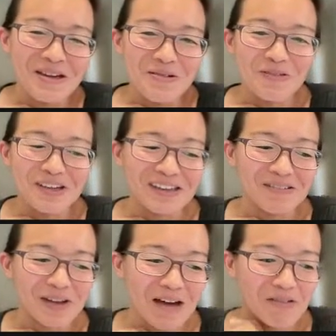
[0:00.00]

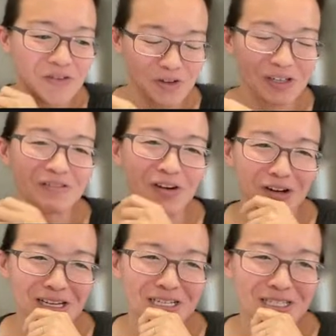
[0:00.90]
we have a few of our
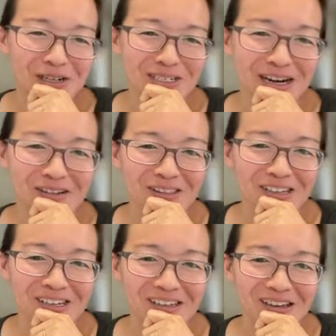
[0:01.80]
collections are
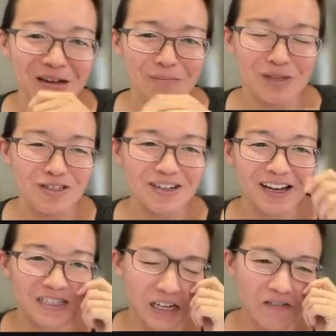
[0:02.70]
entirely
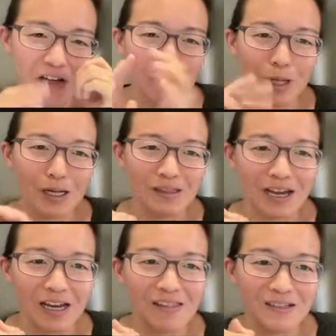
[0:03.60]
digitized and available
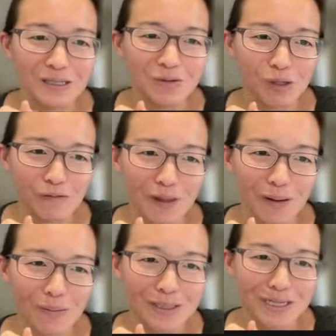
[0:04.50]
online, and this is one of
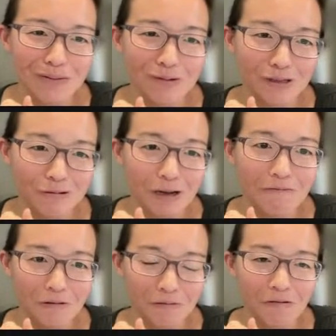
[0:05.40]
them, which I'm really
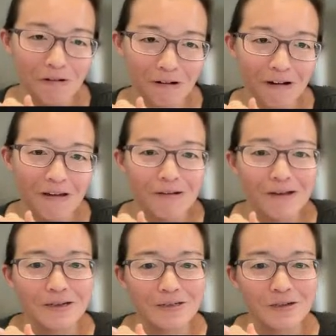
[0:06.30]
grateful for.
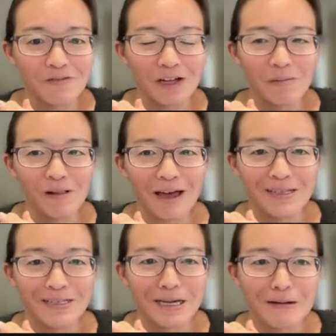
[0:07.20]
It's also available
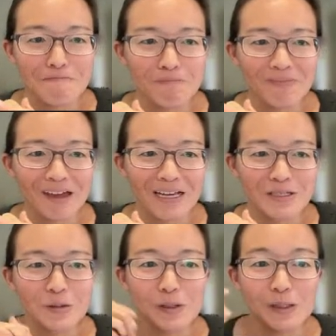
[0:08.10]

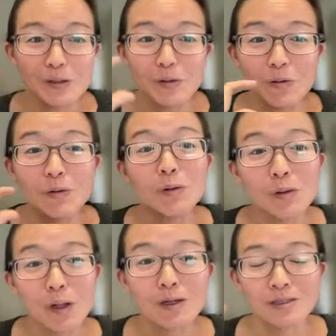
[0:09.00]
through
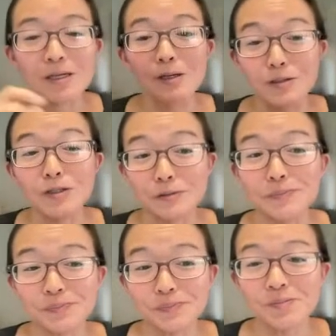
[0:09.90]
Google Arts and Culture.
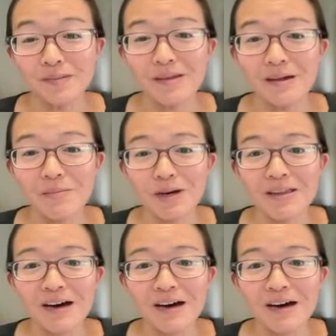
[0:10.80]
But